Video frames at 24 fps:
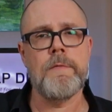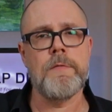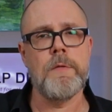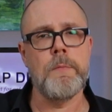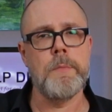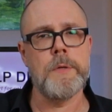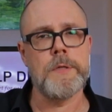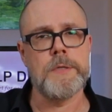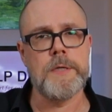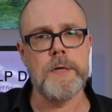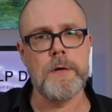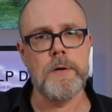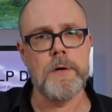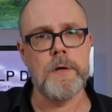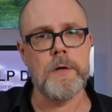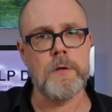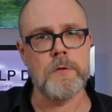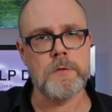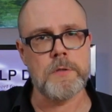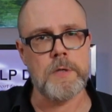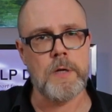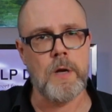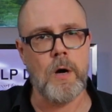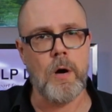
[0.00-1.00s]
of the
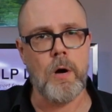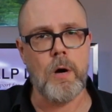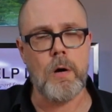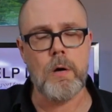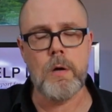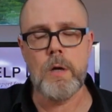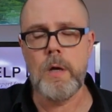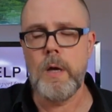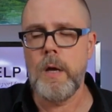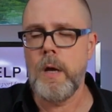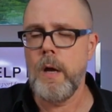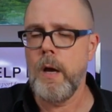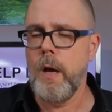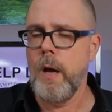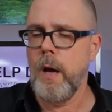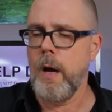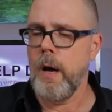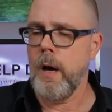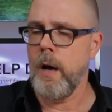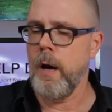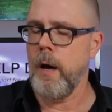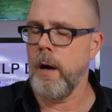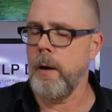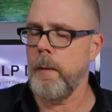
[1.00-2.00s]
materials at all.
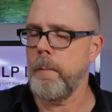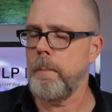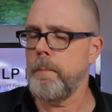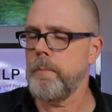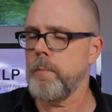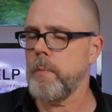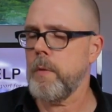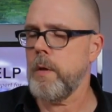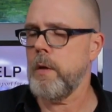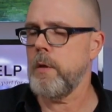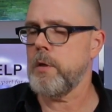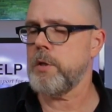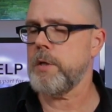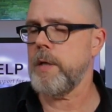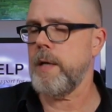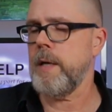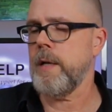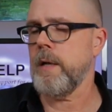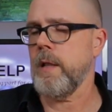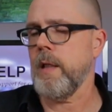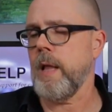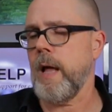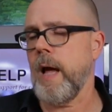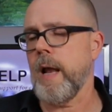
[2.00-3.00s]
You see
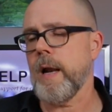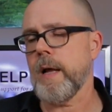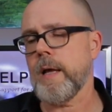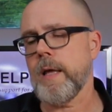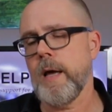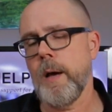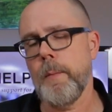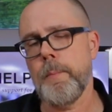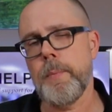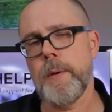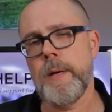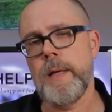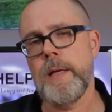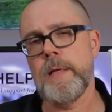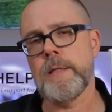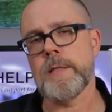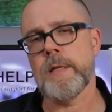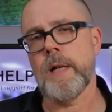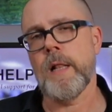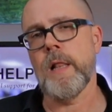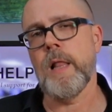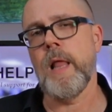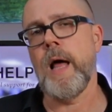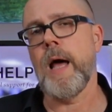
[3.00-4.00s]
in a lot of companies
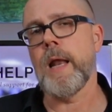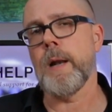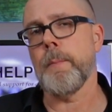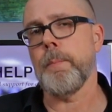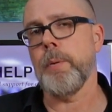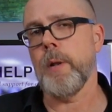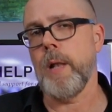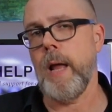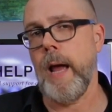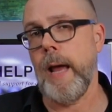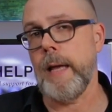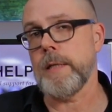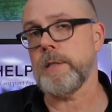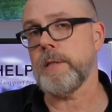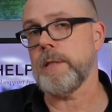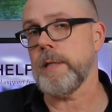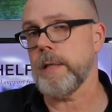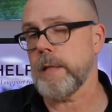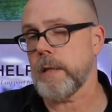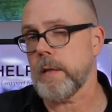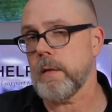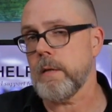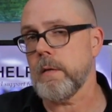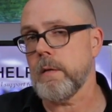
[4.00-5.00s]
and a lot of
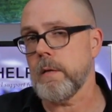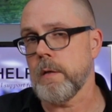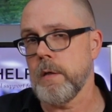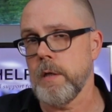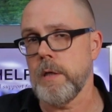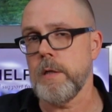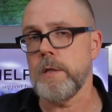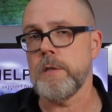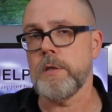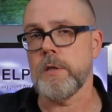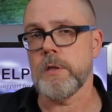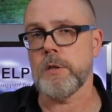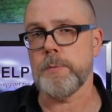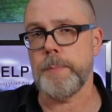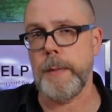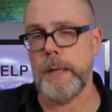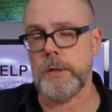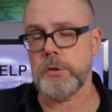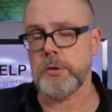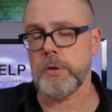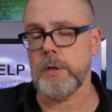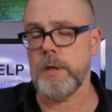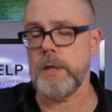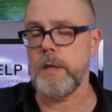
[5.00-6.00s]
plastic goods
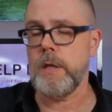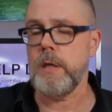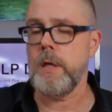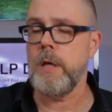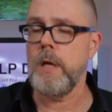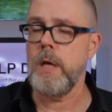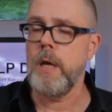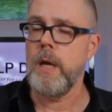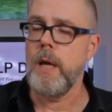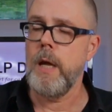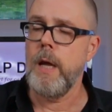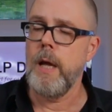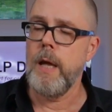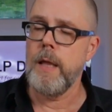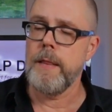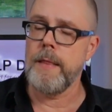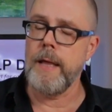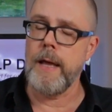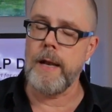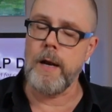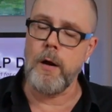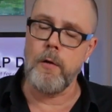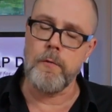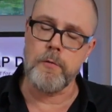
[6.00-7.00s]
especially,
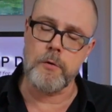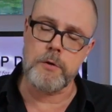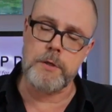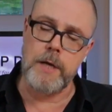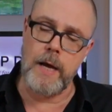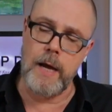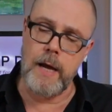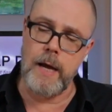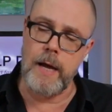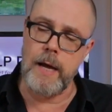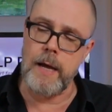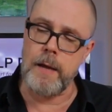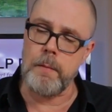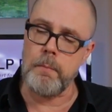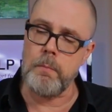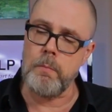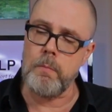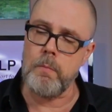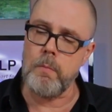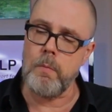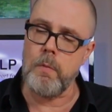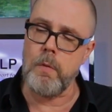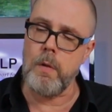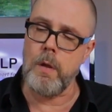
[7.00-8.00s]
that over
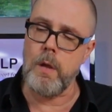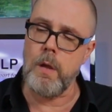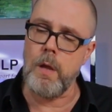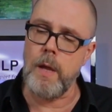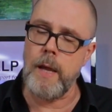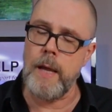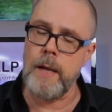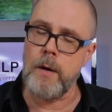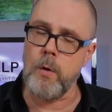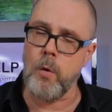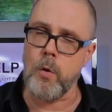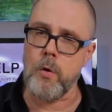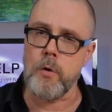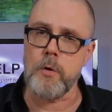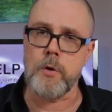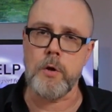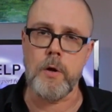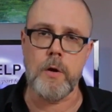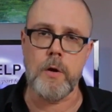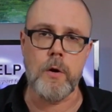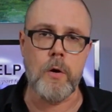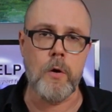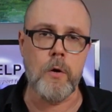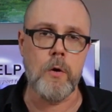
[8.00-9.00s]
time, in order
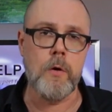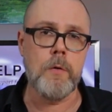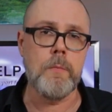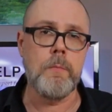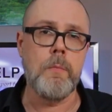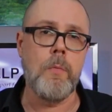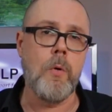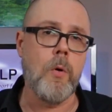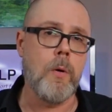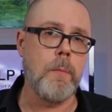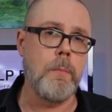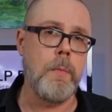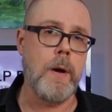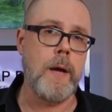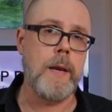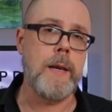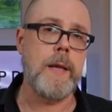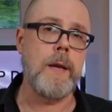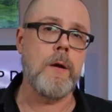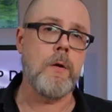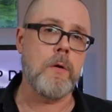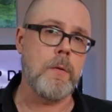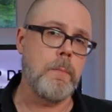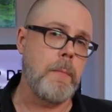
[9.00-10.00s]
to earn more
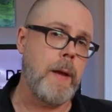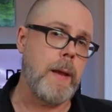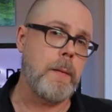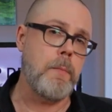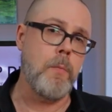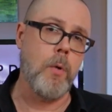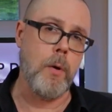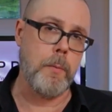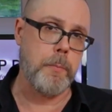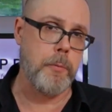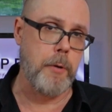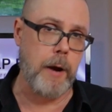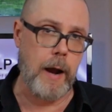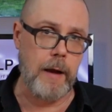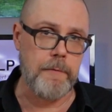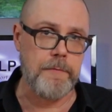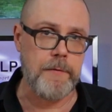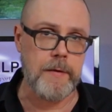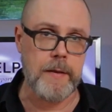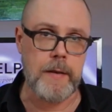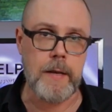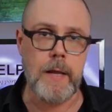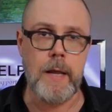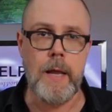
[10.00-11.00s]
money or to make more
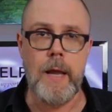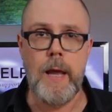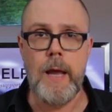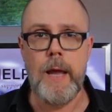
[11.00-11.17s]
profit,